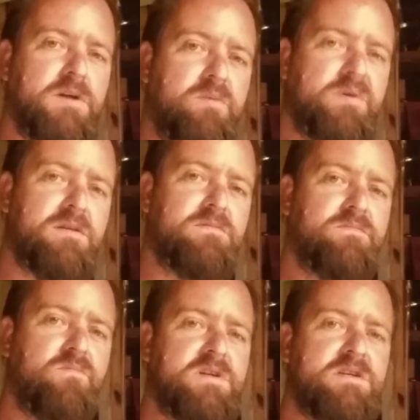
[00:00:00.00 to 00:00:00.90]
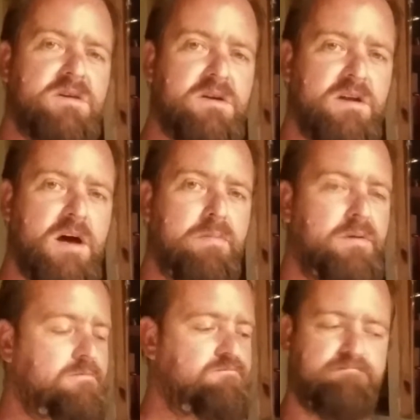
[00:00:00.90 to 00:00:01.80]
little bit. Went to turn it up,
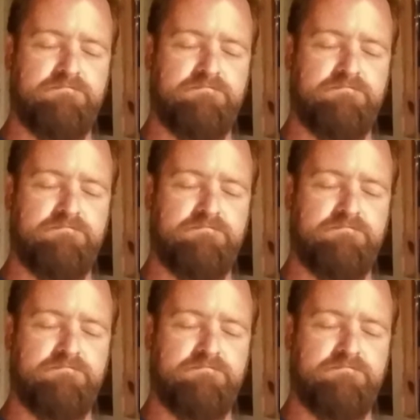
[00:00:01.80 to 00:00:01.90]
and